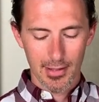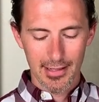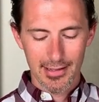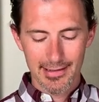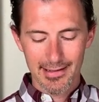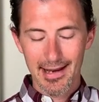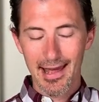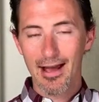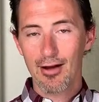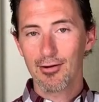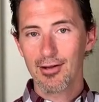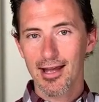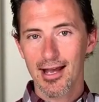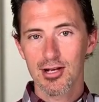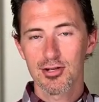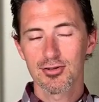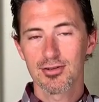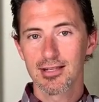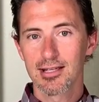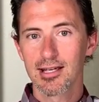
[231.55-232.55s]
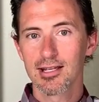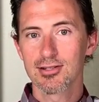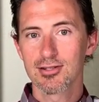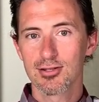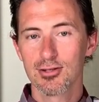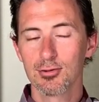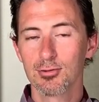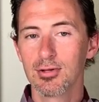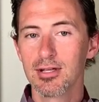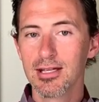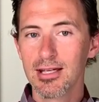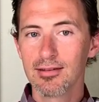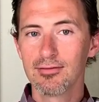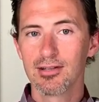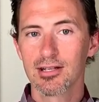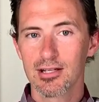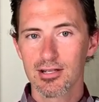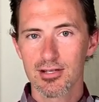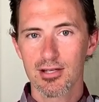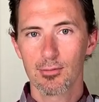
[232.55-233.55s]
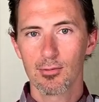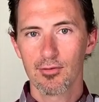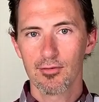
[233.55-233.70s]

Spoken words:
and now he actually gets to giving some